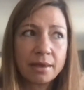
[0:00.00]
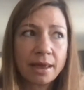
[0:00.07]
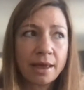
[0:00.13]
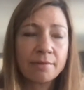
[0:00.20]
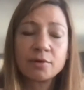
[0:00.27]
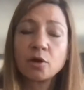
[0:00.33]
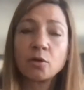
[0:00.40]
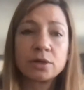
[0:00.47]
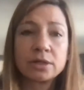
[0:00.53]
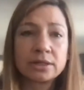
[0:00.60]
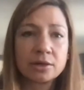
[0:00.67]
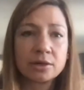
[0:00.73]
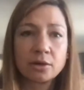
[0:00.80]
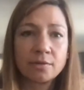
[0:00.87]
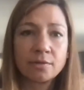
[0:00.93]
have no
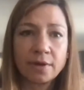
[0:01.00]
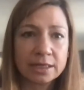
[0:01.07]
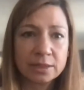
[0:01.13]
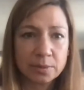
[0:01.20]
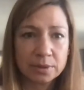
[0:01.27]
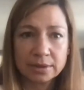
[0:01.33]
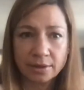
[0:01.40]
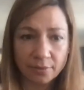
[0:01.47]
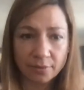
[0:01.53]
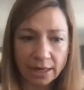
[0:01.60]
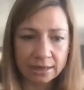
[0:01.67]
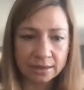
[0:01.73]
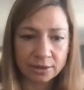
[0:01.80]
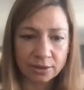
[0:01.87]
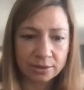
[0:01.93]
return on investment
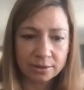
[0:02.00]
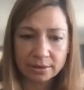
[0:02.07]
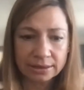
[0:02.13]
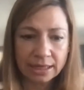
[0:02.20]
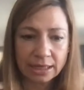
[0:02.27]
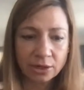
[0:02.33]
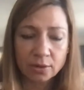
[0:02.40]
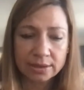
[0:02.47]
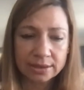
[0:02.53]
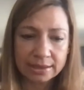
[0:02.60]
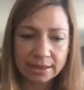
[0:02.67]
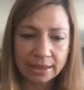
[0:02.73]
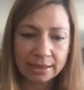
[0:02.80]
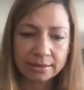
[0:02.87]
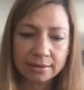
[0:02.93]
directly, cannot
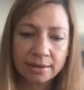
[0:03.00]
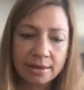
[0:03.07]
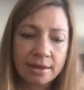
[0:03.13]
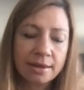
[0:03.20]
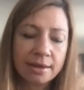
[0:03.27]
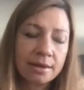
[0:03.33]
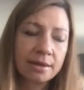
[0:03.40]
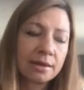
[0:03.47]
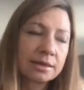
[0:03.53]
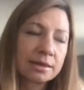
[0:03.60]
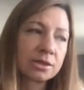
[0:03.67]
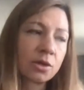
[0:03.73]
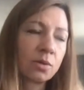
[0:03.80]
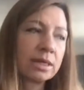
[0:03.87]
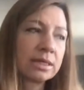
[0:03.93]
see it?
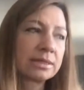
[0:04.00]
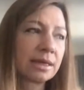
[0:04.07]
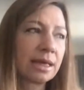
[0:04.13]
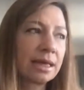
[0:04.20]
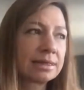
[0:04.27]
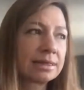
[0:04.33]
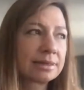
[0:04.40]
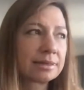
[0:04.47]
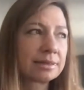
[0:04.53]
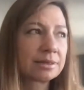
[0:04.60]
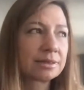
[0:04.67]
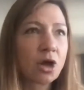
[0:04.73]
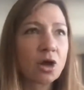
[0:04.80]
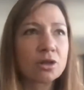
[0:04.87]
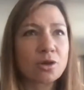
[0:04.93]
So it's
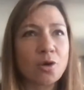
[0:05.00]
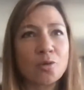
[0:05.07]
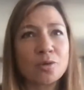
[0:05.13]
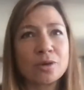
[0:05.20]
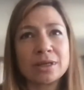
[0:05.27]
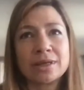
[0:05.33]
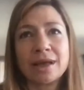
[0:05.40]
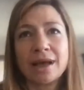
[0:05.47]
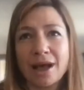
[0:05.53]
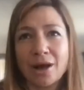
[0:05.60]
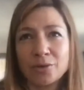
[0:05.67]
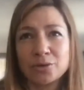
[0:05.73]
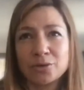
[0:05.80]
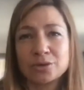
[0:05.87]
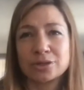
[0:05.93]
not only
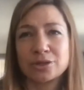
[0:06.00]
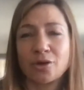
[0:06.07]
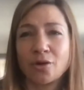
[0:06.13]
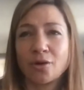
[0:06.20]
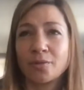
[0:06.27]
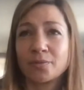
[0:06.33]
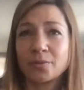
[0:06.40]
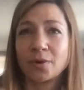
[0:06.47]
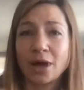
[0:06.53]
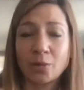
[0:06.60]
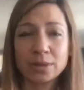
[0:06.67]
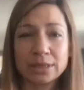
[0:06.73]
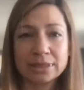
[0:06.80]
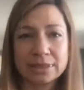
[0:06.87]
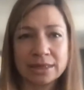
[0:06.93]
how you saw
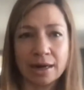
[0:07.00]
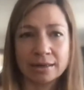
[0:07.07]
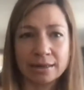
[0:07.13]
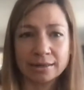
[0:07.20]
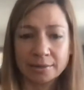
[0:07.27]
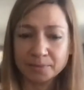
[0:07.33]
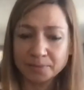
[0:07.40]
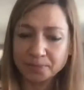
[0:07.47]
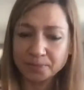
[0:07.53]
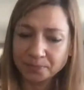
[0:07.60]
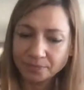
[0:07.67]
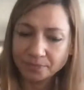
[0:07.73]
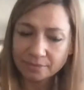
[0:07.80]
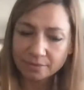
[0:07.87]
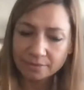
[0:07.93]
how we started.
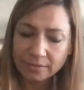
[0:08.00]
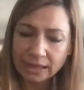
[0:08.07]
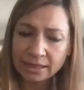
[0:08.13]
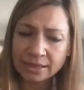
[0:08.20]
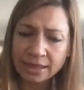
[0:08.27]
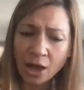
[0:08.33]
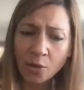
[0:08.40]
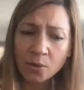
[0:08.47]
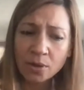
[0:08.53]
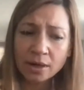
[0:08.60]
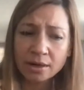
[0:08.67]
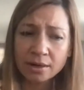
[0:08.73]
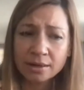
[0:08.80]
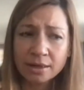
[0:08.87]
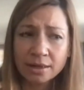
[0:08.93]
Now we
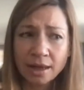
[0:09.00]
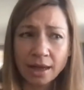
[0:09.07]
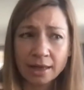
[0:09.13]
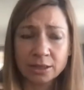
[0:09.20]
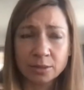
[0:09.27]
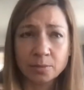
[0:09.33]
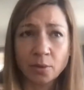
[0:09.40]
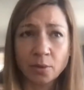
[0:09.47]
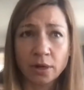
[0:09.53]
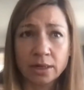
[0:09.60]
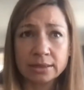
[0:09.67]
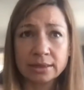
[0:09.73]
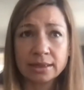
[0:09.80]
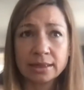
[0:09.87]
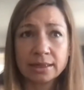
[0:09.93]
are at the
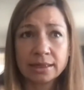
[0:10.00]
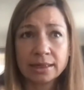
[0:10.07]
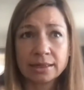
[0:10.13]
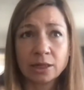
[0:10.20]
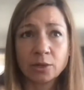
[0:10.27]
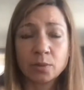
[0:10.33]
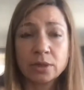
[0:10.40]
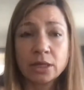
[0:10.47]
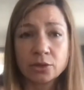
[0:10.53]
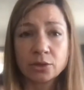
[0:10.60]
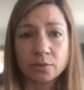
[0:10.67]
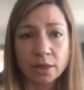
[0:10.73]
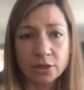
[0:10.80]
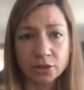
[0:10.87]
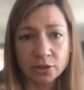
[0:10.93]
point that we need
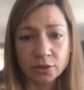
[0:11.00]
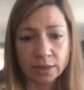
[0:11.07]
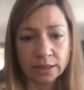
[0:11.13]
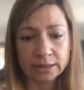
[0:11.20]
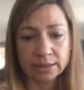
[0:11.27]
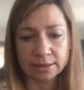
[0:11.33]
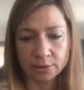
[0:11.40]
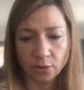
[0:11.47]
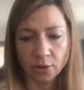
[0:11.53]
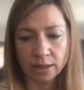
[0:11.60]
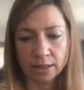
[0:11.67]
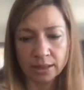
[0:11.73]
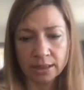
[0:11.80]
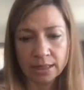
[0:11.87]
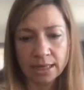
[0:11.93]
to regenerate the
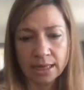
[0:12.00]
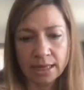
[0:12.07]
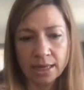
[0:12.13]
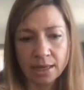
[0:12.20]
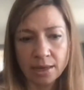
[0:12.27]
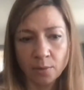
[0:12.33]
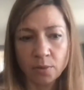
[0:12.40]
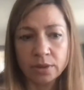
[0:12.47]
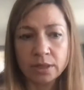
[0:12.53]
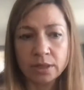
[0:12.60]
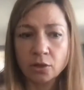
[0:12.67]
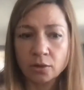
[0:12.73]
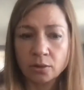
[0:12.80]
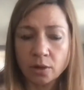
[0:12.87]
soil. We need